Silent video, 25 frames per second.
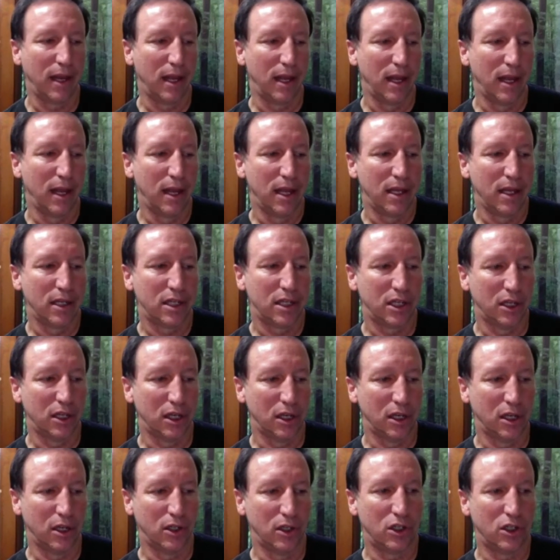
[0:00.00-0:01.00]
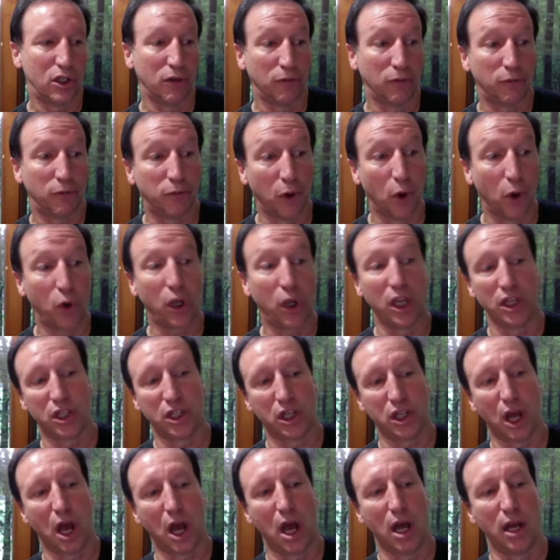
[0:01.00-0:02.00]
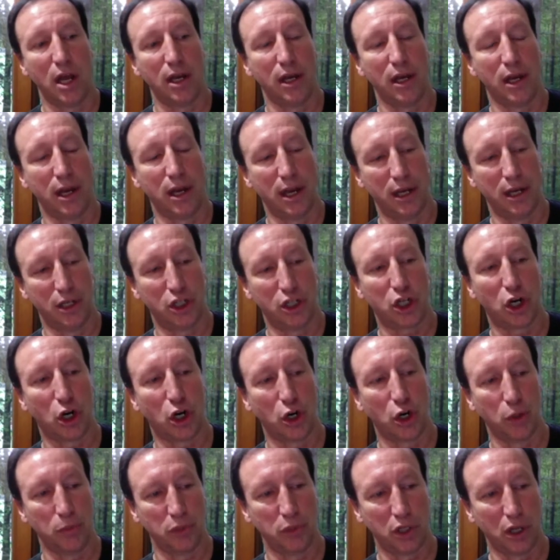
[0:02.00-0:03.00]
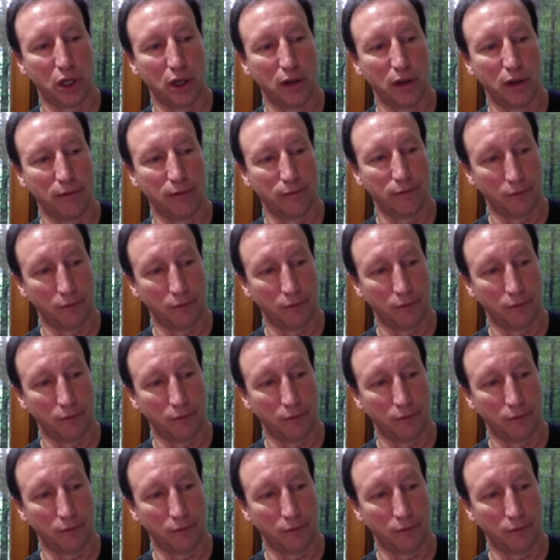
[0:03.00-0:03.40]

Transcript: to focus on in terms of,